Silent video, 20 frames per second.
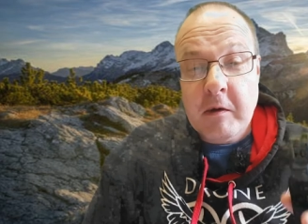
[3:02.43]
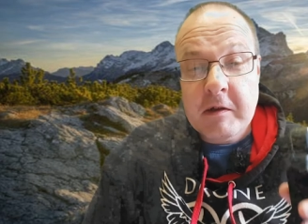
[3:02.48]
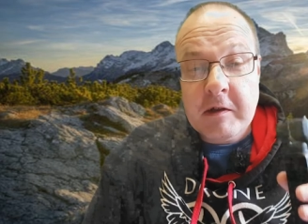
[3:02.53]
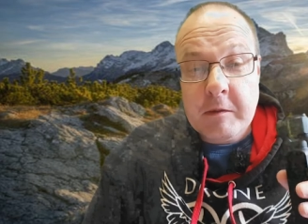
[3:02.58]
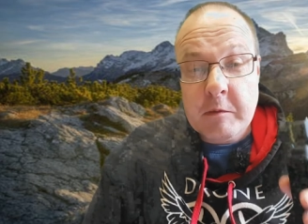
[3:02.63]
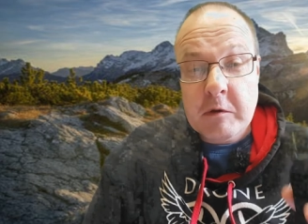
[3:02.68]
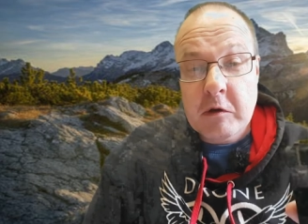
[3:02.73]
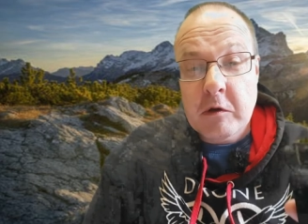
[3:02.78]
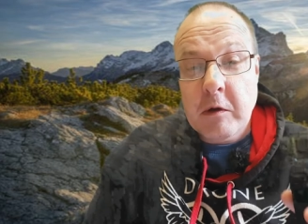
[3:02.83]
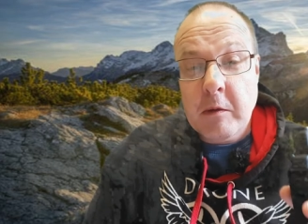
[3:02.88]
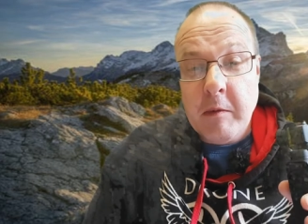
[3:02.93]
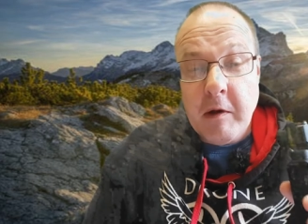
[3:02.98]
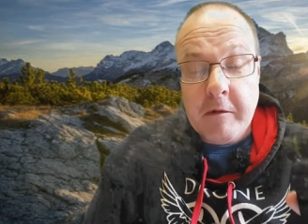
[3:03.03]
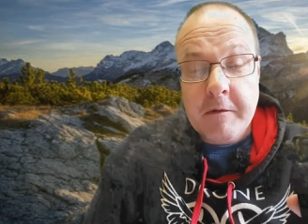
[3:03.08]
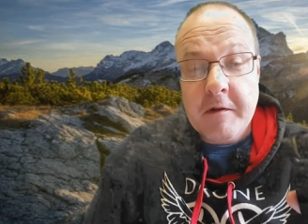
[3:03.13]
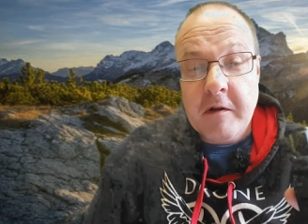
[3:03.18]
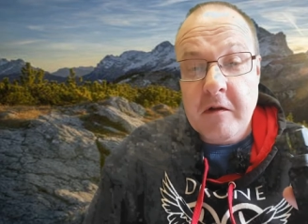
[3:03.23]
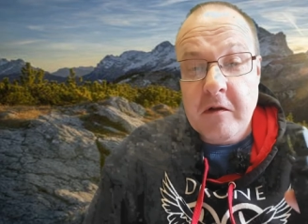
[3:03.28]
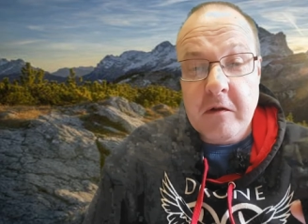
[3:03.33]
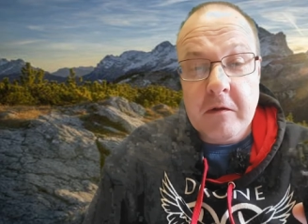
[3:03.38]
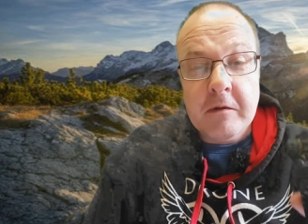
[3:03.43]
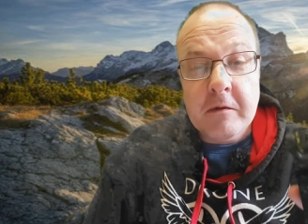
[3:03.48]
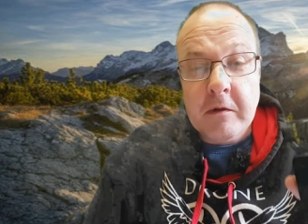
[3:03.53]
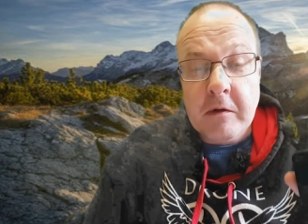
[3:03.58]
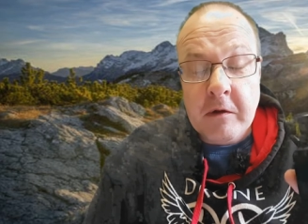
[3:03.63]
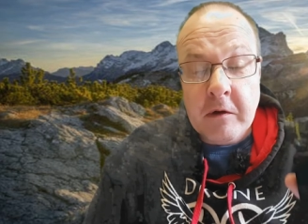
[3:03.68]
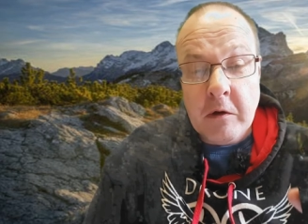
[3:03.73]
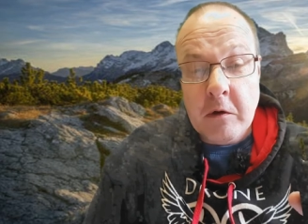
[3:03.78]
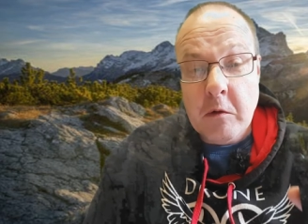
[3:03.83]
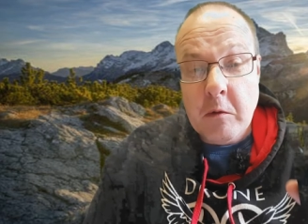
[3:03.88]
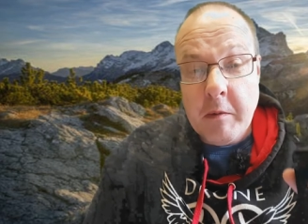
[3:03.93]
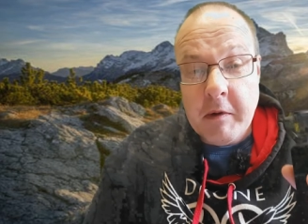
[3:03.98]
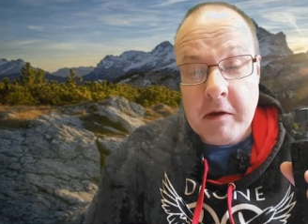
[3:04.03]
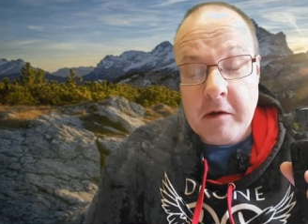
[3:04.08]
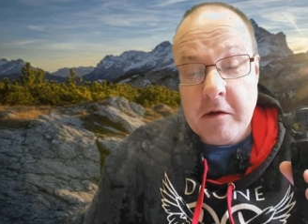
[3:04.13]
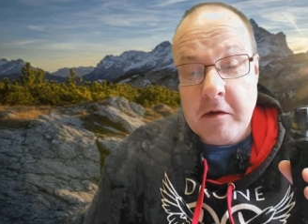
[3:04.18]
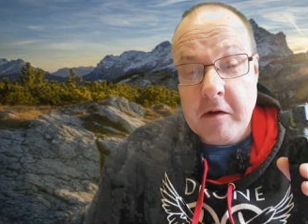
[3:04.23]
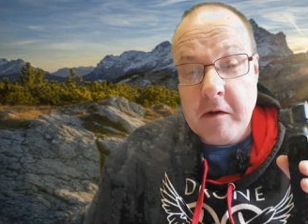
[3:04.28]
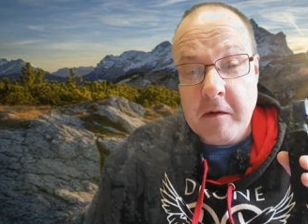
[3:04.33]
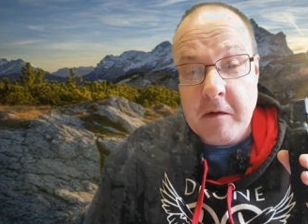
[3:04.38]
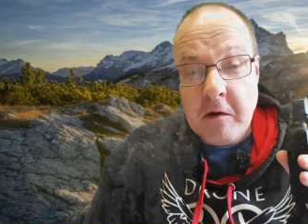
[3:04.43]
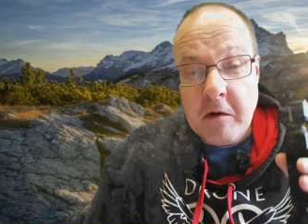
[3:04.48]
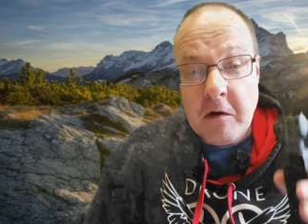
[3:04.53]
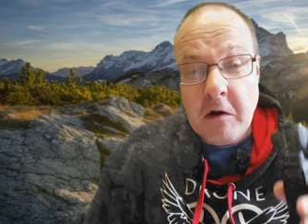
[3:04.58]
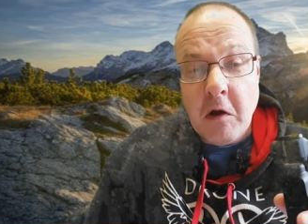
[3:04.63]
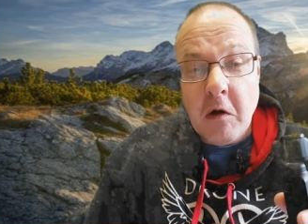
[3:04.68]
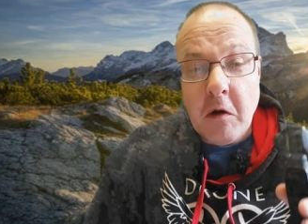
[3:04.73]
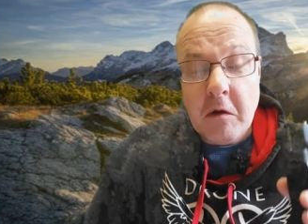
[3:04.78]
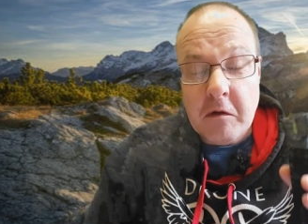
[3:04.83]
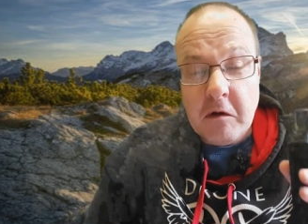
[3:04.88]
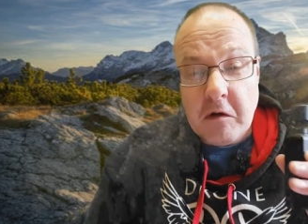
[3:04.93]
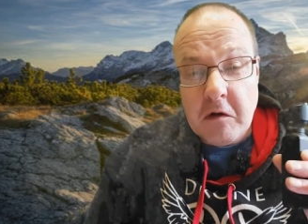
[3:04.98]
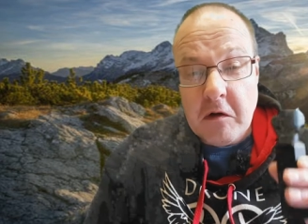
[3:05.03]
which I'm sure most of you don't do because there's loads